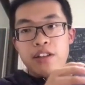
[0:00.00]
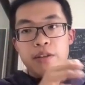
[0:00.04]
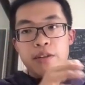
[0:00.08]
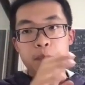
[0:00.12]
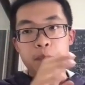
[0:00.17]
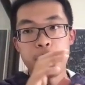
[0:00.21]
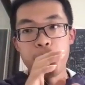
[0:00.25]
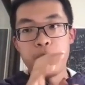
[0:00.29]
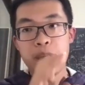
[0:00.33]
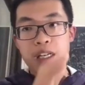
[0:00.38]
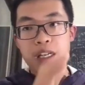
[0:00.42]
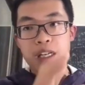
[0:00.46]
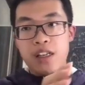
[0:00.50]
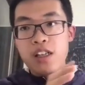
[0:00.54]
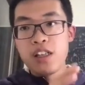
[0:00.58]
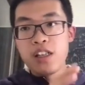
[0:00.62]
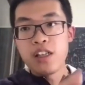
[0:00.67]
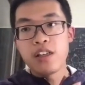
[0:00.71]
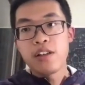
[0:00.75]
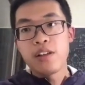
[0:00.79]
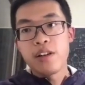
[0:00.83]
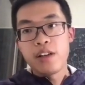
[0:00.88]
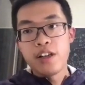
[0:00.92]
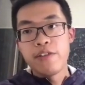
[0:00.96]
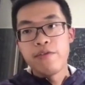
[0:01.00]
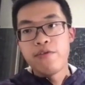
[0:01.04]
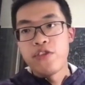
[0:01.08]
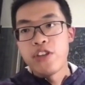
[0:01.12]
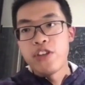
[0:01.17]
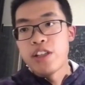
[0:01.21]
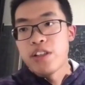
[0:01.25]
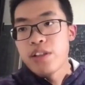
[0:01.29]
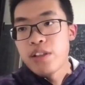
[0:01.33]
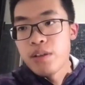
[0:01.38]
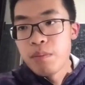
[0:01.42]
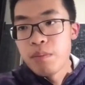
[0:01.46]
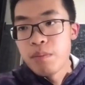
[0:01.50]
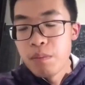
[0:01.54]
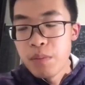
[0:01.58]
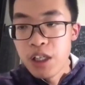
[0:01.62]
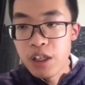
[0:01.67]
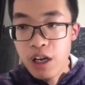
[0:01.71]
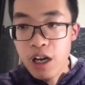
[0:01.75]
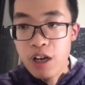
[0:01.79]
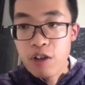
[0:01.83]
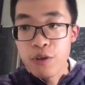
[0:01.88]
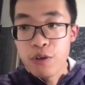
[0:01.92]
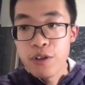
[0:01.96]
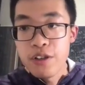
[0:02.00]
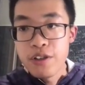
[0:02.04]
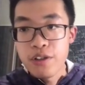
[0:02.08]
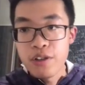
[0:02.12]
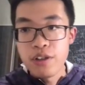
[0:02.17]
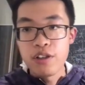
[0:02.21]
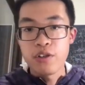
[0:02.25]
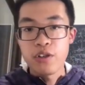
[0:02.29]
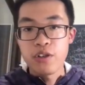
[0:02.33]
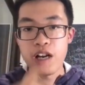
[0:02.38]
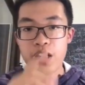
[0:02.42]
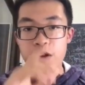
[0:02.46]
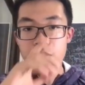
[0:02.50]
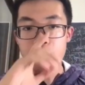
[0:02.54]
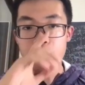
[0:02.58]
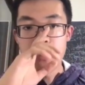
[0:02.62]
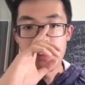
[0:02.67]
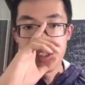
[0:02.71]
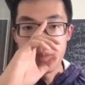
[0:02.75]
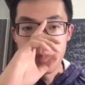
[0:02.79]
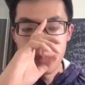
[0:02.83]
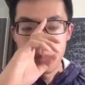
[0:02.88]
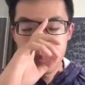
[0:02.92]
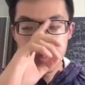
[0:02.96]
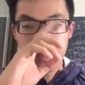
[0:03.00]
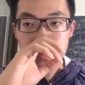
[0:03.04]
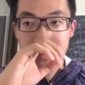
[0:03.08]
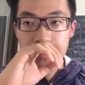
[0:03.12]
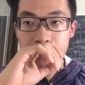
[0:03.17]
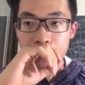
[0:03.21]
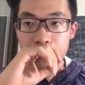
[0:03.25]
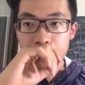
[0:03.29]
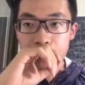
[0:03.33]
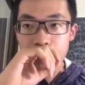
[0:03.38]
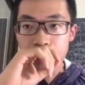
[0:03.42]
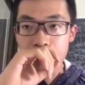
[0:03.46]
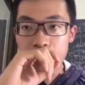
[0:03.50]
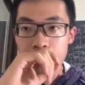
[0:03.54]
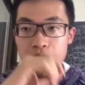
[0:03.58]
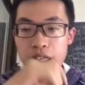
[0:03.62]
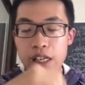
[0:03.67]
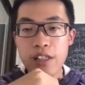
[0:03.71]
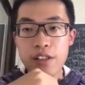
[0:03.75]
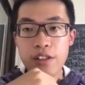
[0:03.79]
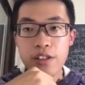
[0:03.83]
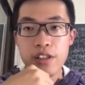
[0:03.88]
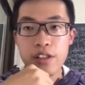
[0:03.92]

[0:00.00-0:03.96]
beginning of this Monte research algorithm, and